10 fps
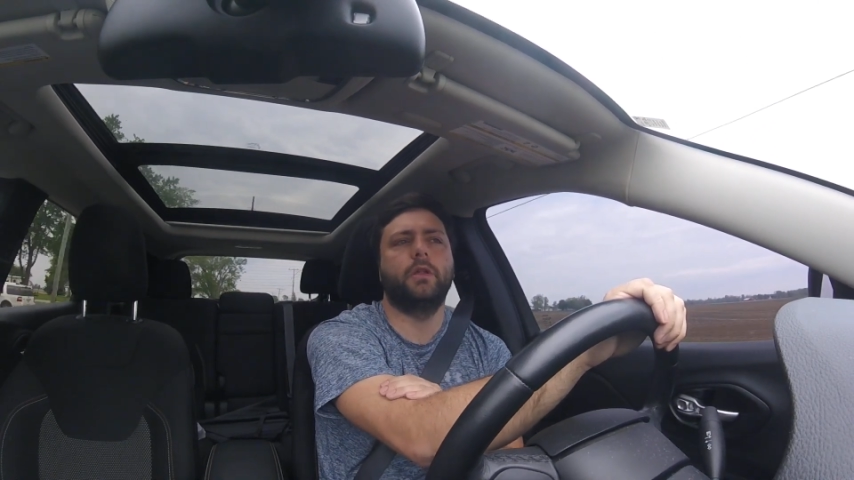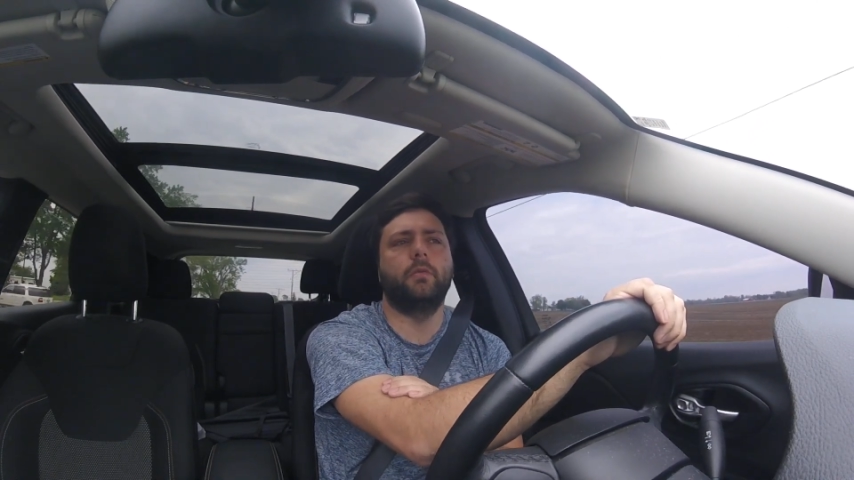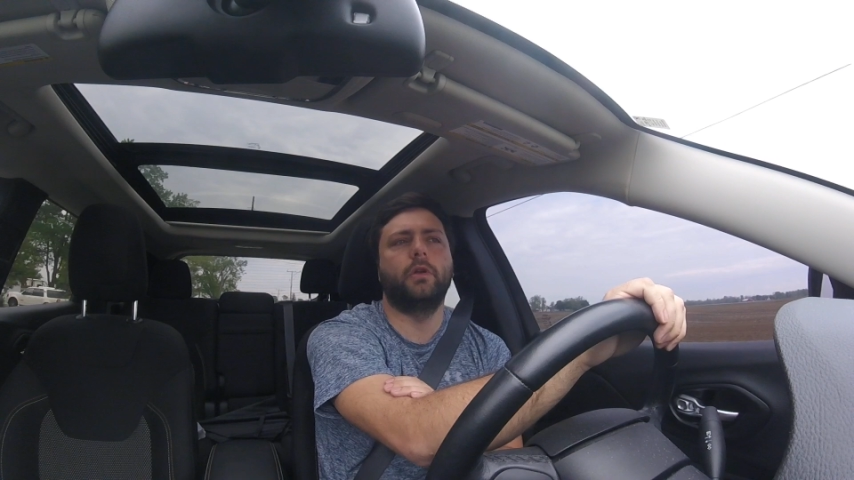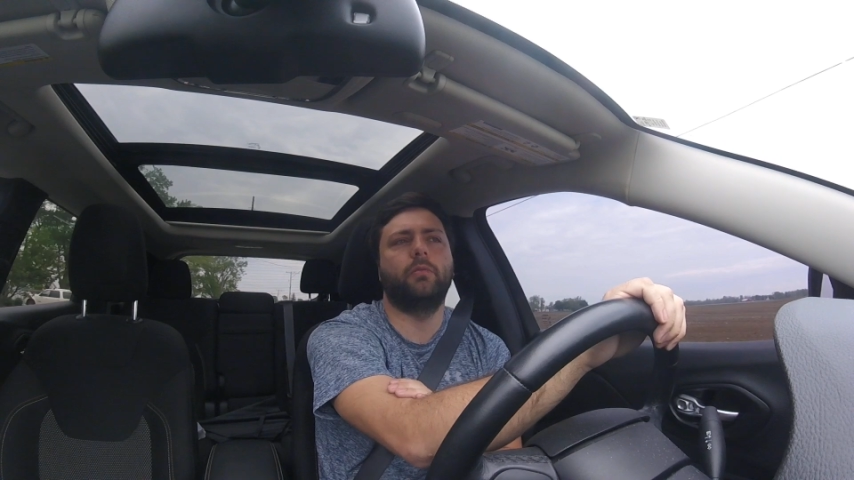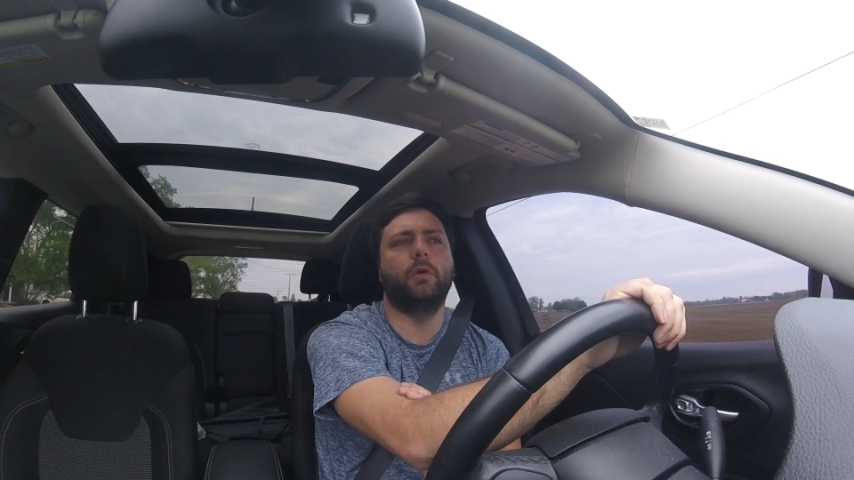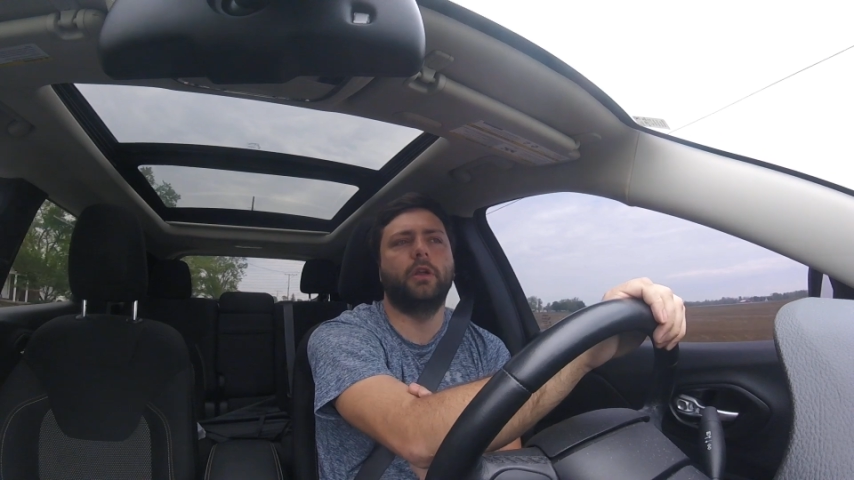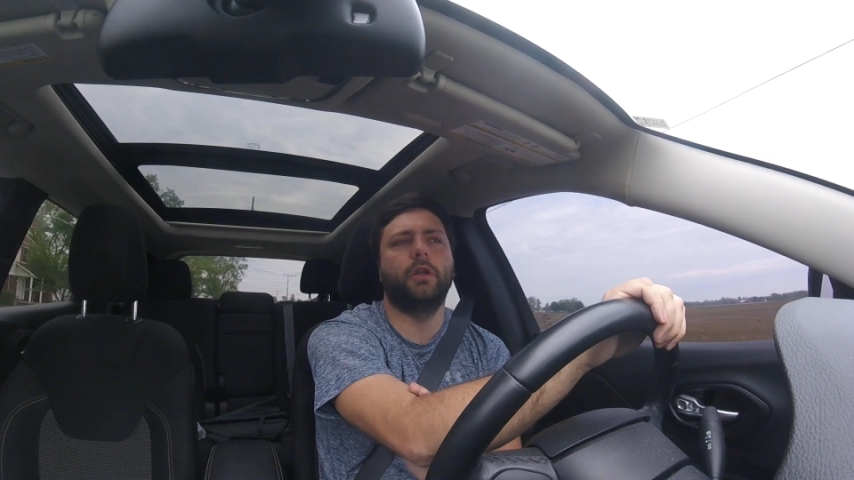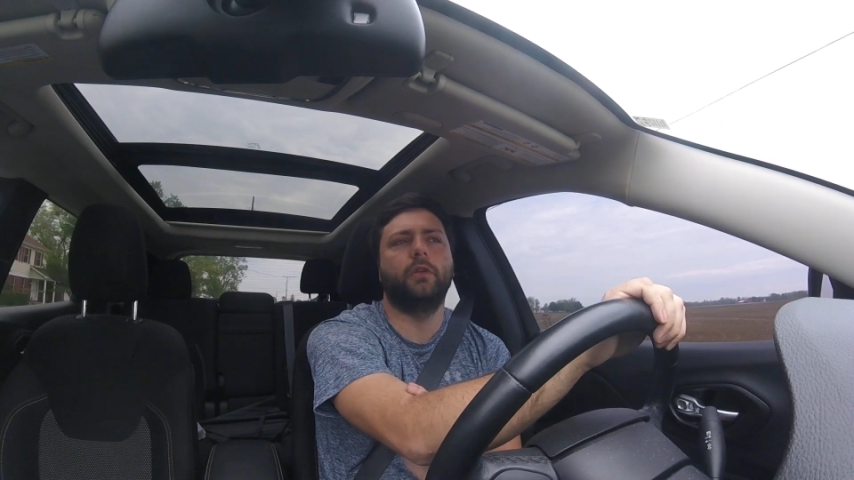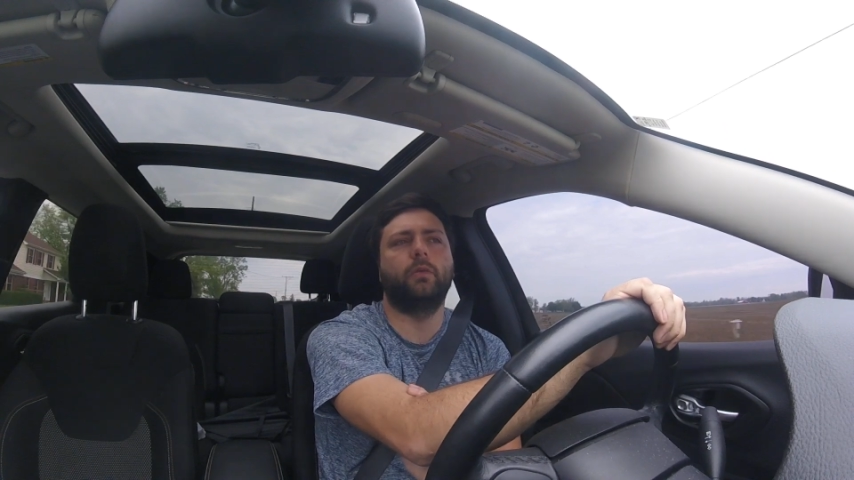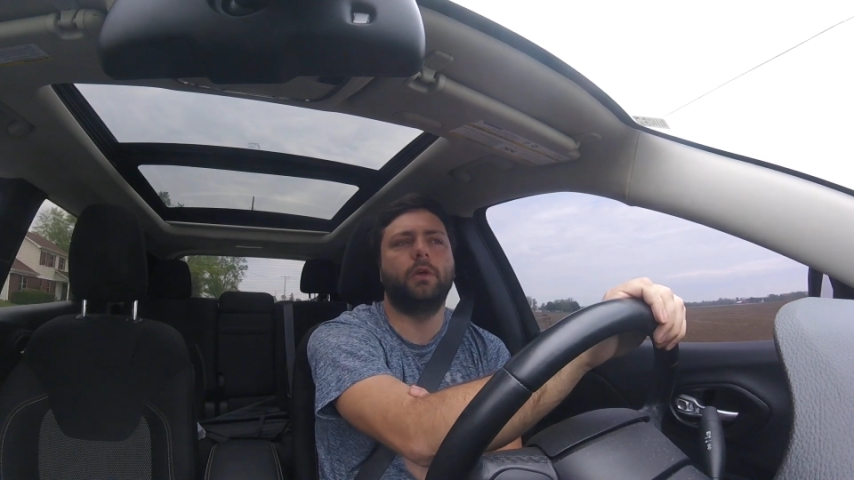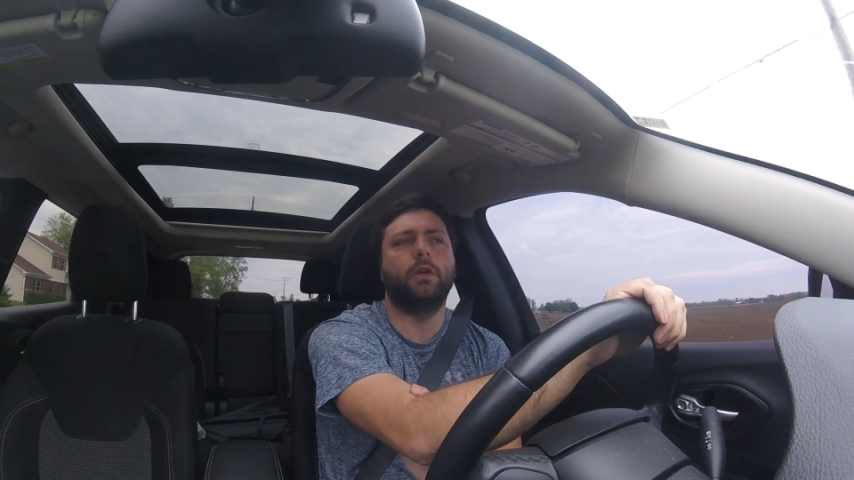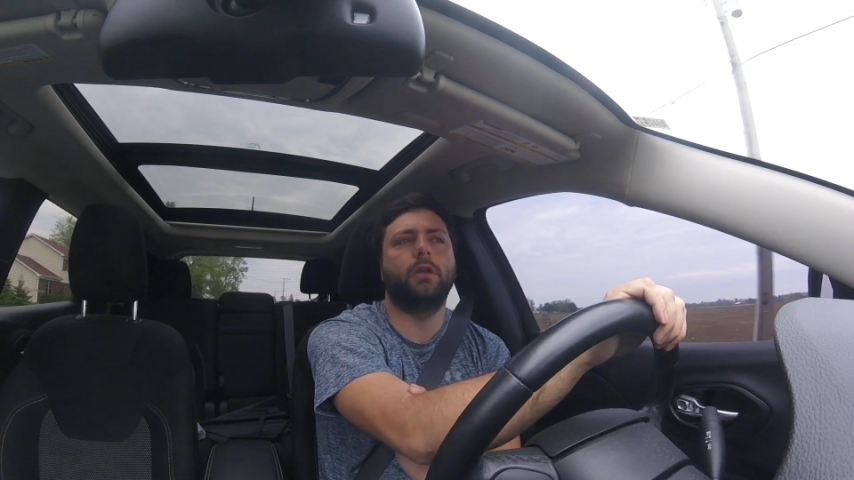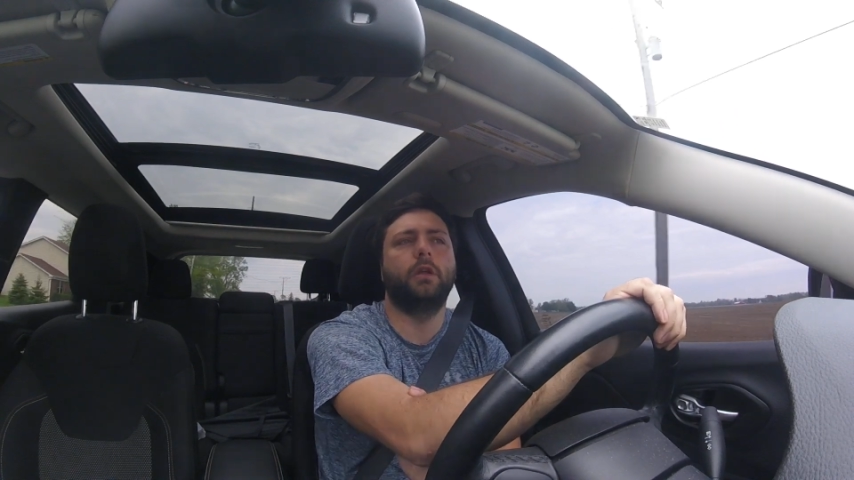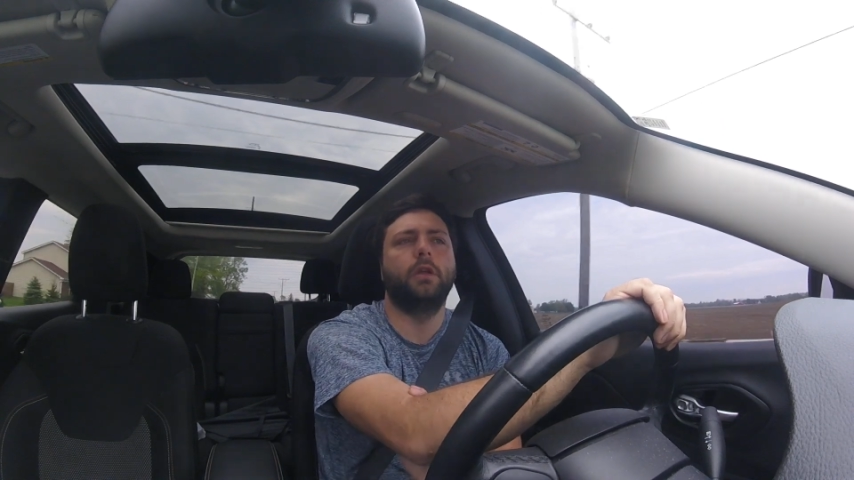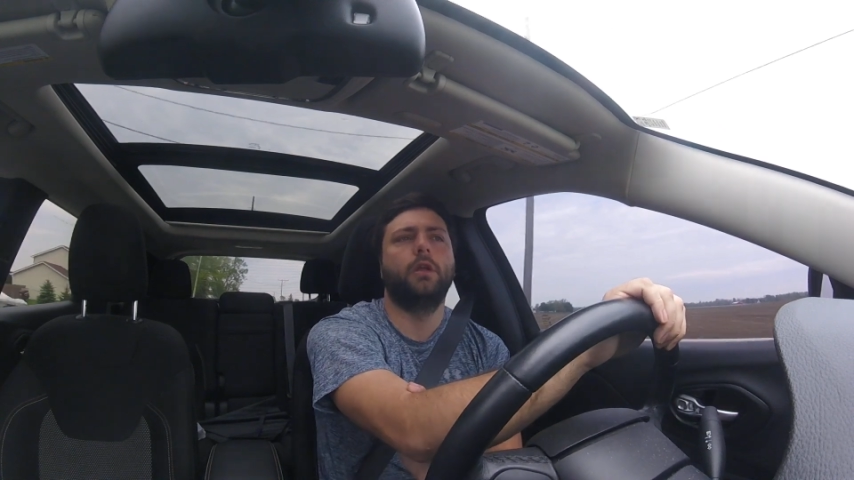the most money is when